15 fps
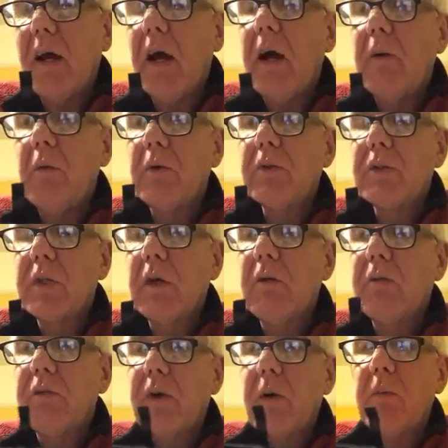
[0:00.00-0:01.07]
I want
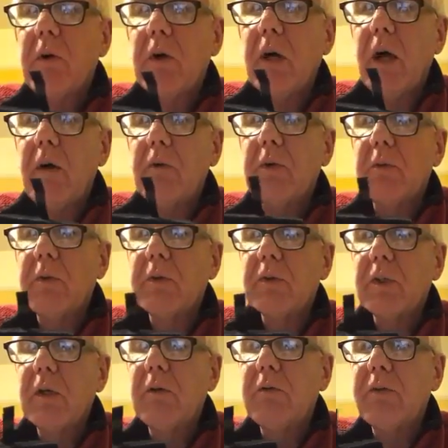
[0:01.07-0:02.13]
silver, I want gold, I want
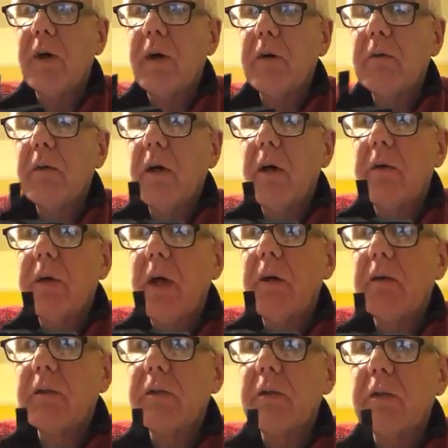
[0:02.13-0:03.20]
silver. Oh
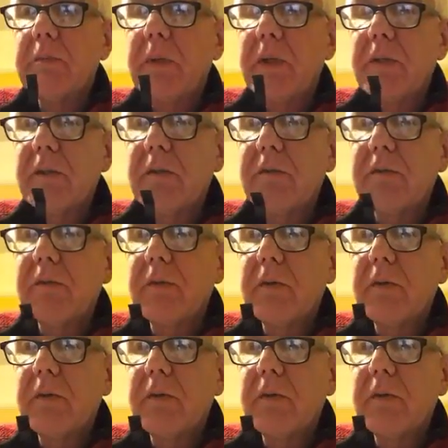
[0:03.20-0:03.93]
no, it's too expensive.